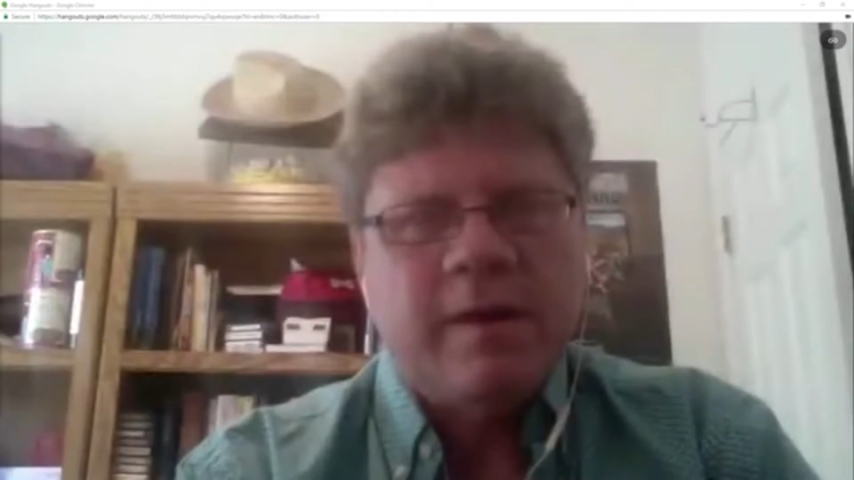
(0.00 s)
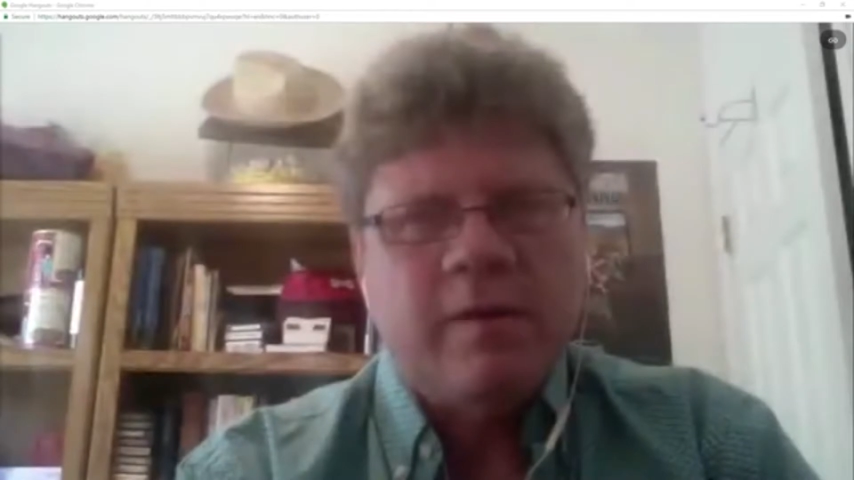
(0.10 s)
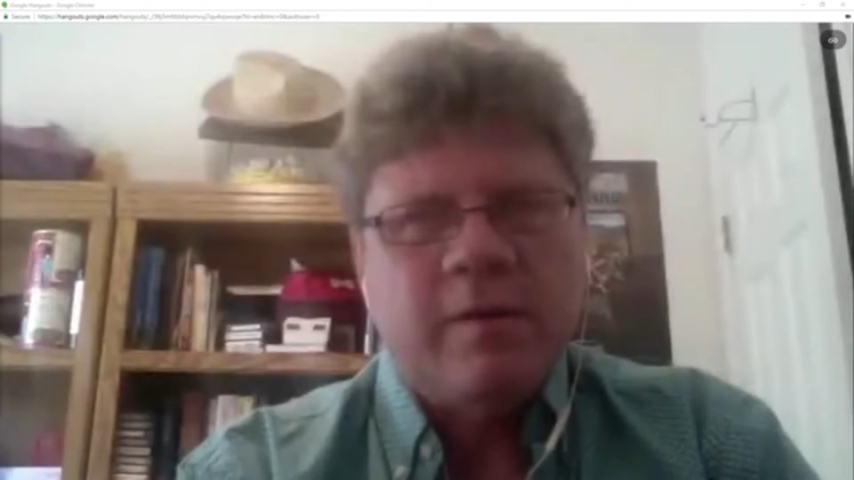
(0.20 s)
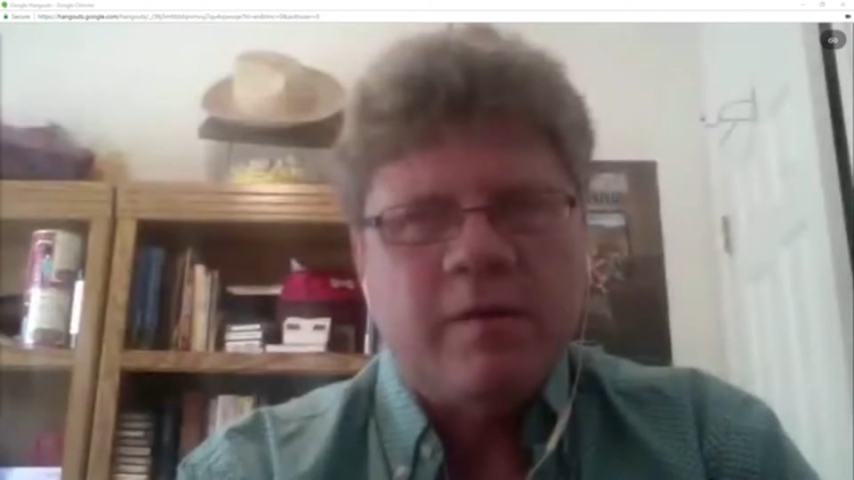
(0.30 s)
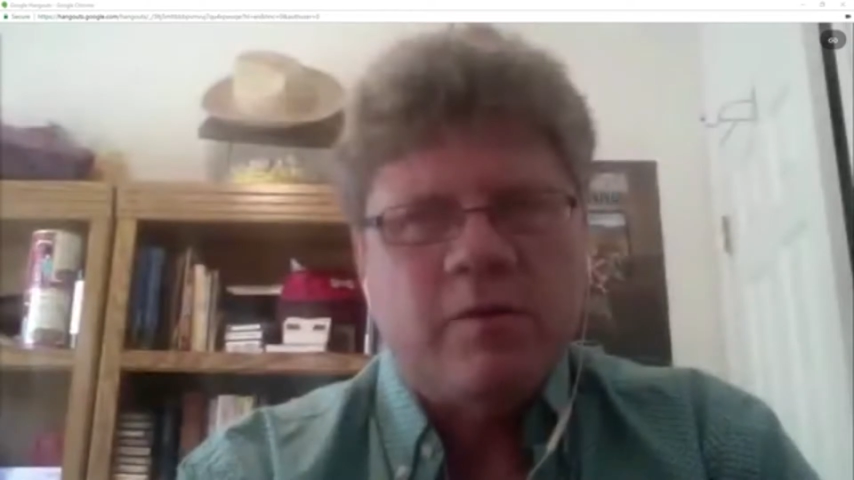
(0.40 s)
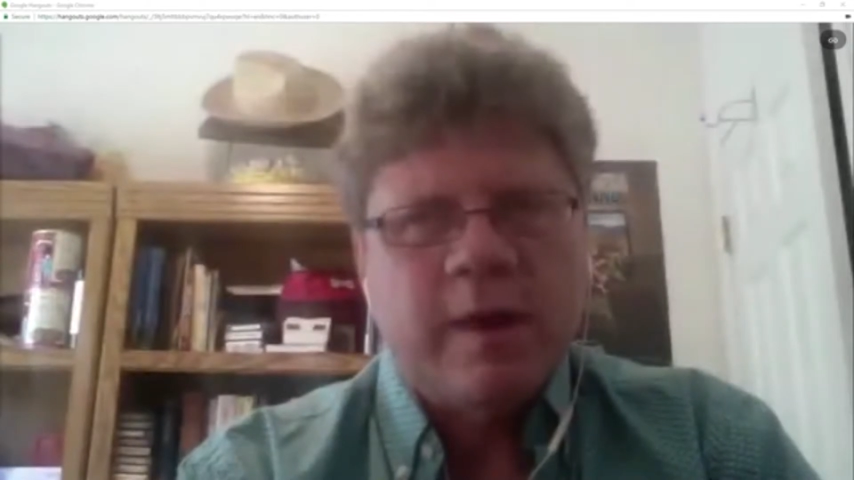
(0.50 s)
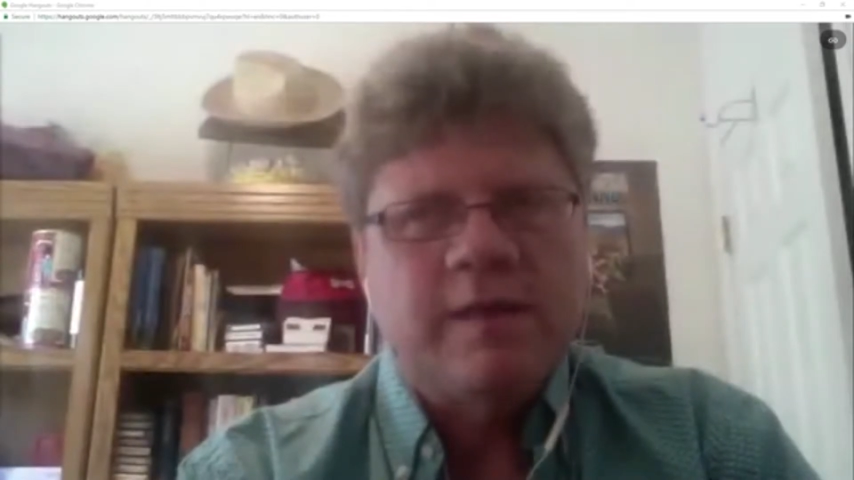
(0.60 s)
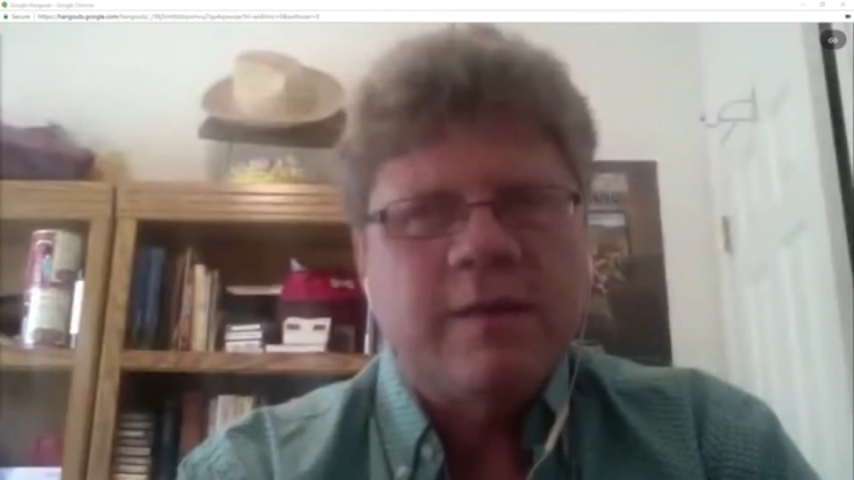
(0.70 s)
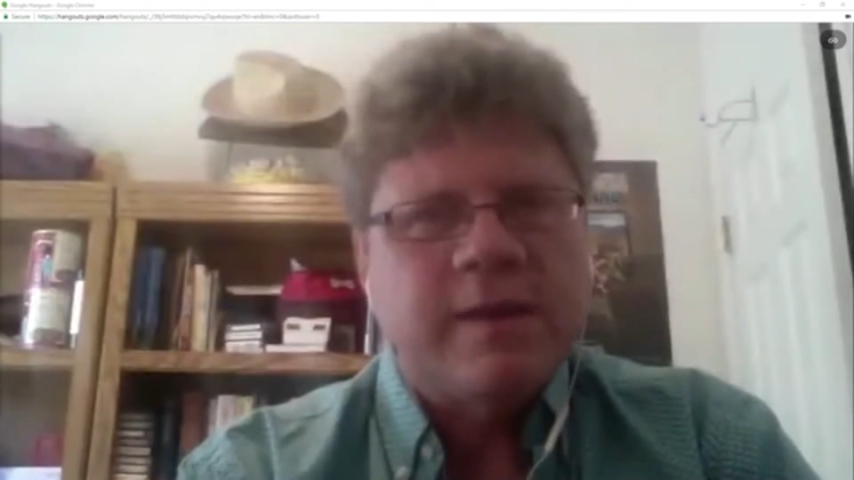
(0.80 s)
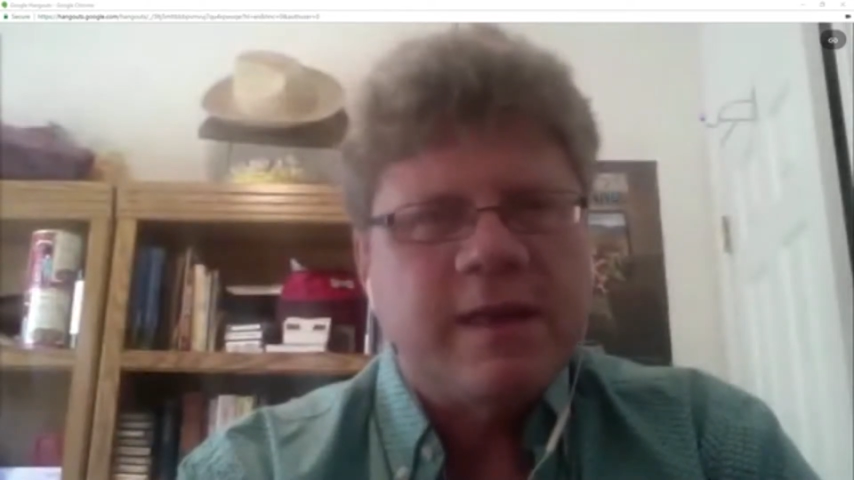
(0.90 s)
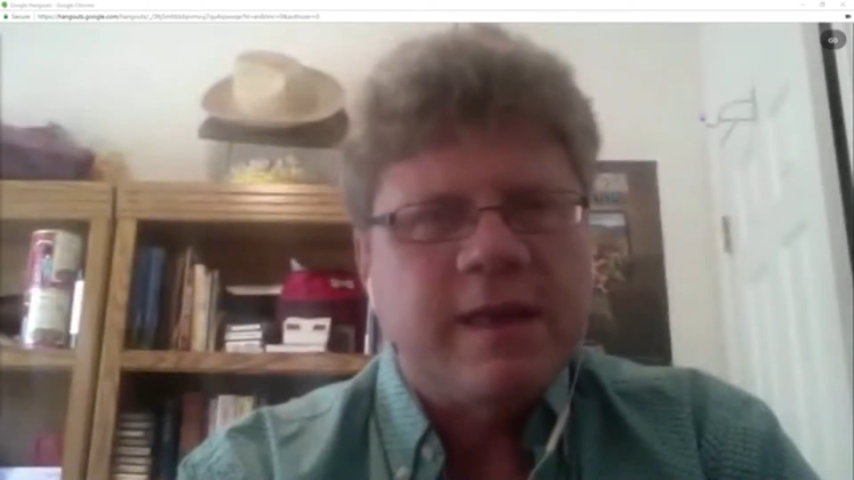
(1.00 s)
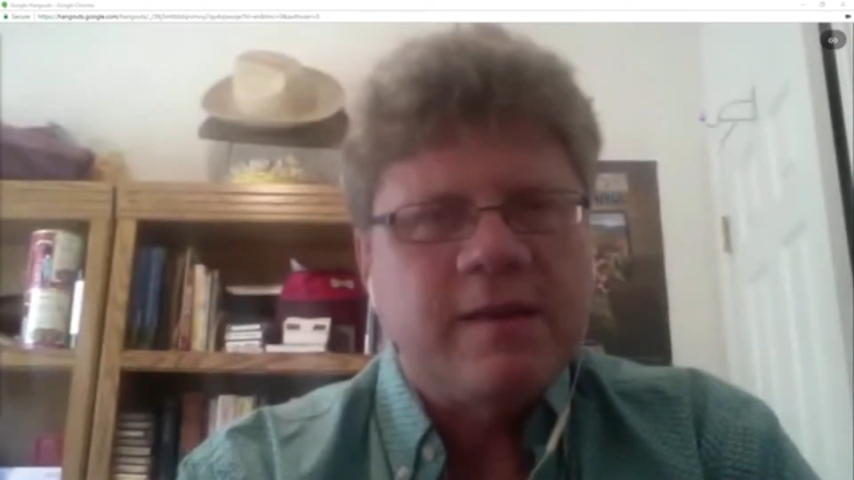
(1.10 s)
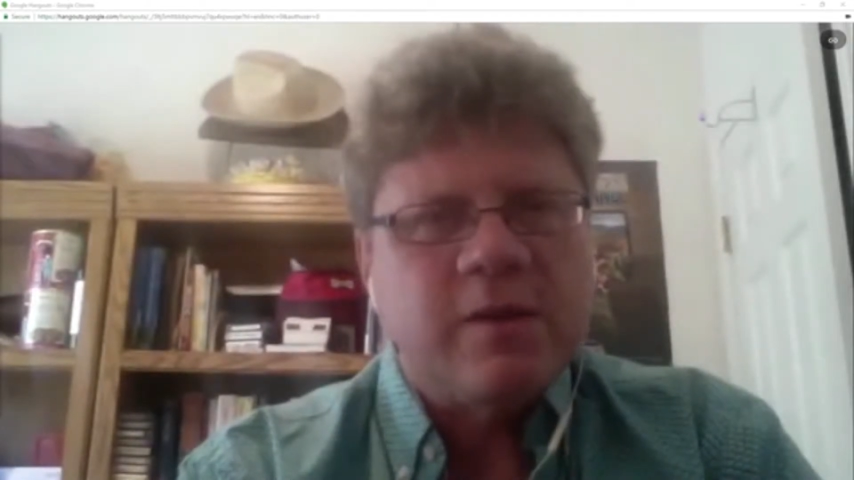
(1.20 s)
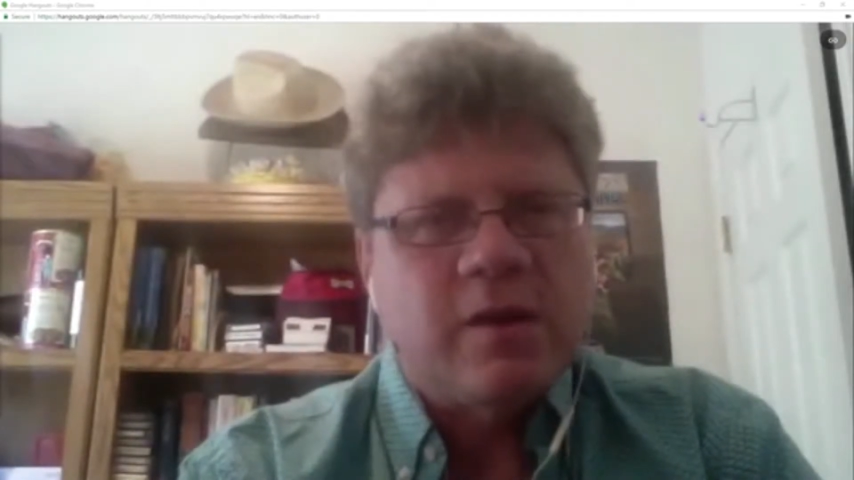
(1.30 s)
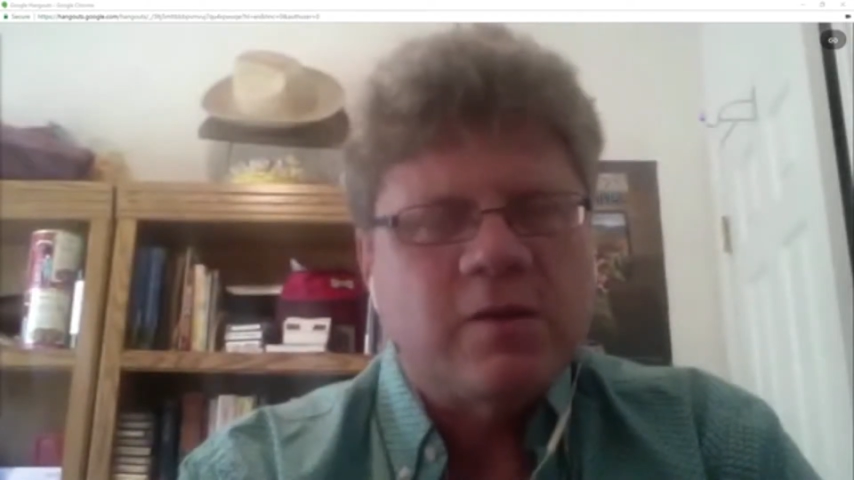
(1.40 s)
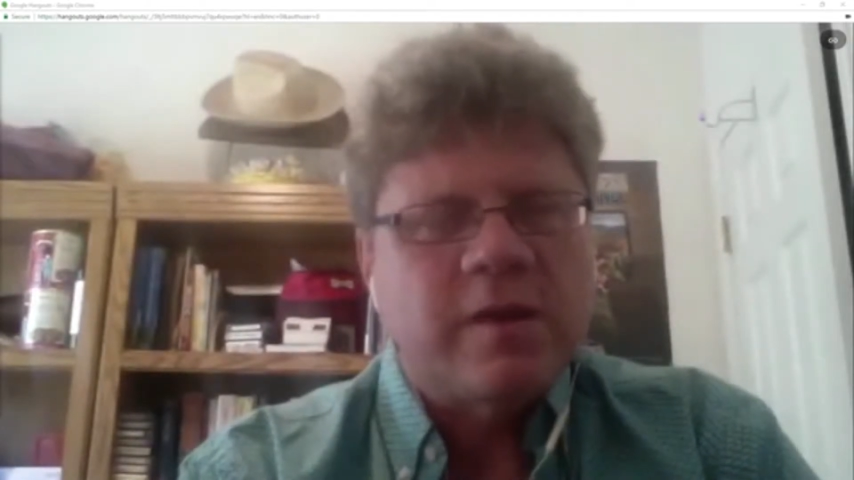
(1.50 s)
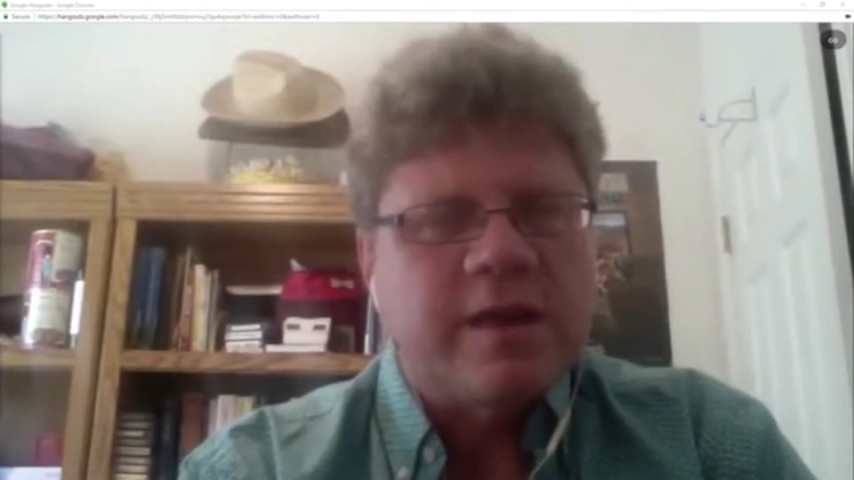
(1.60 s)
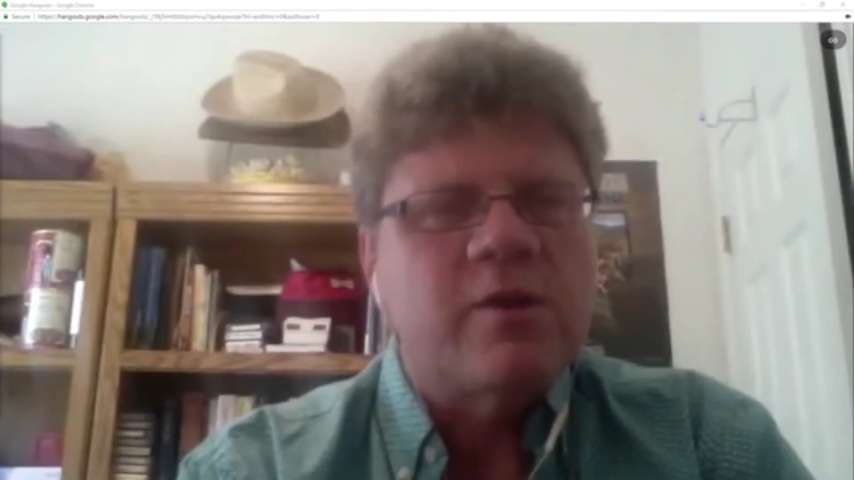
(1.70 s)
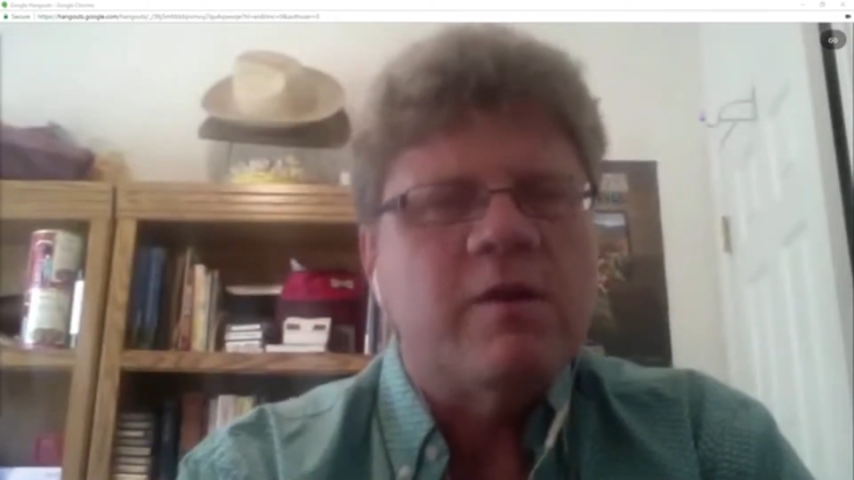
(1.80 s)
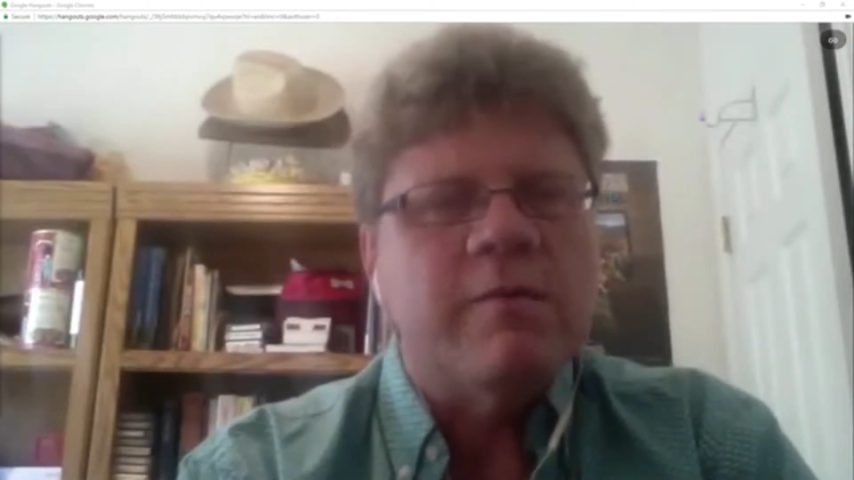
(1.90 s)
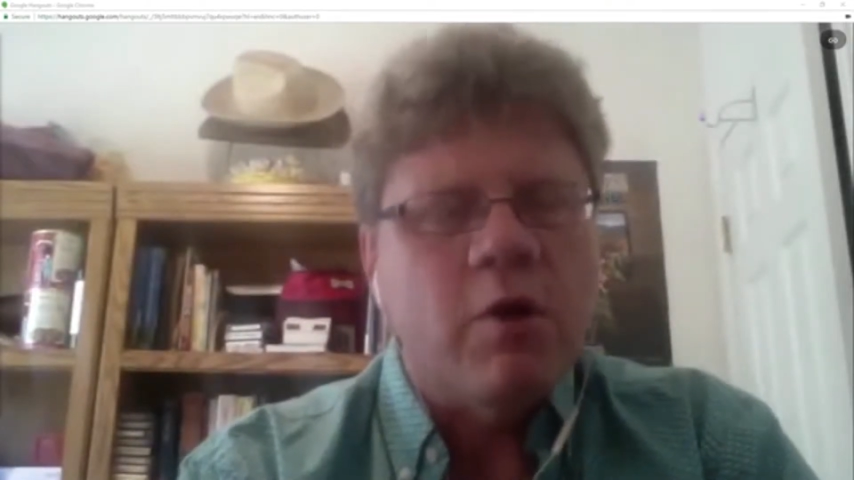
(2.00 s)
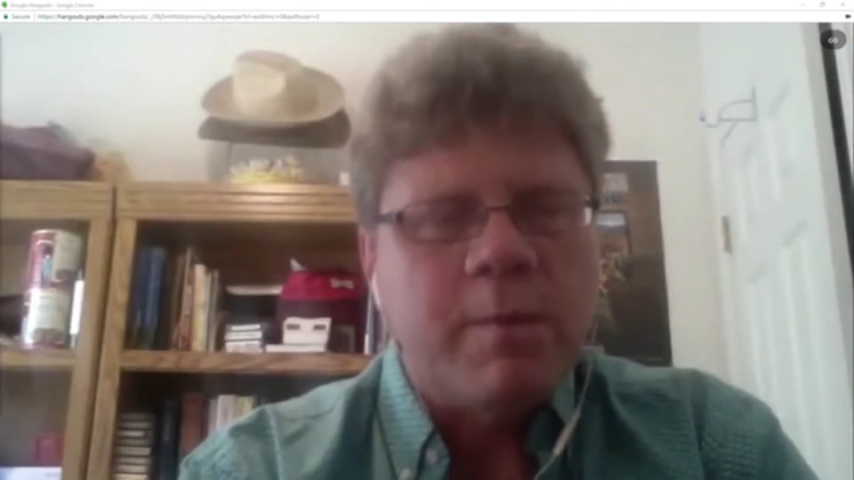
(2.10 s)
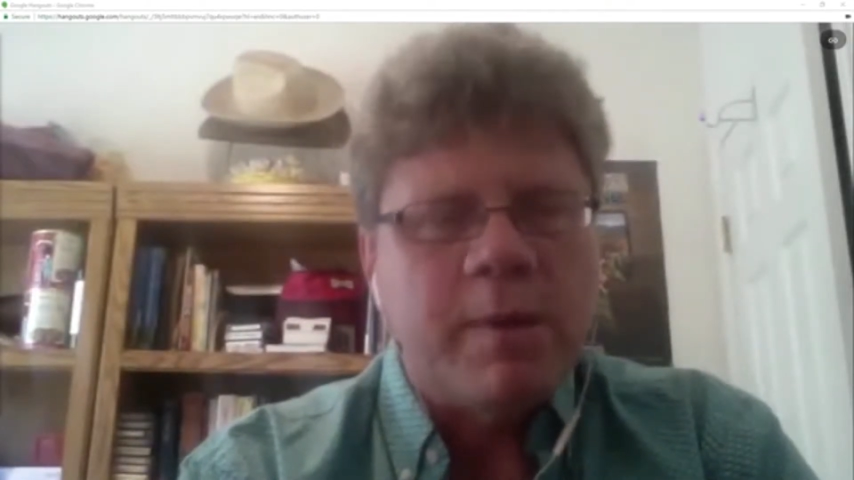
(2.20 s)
2017 is also the year of open.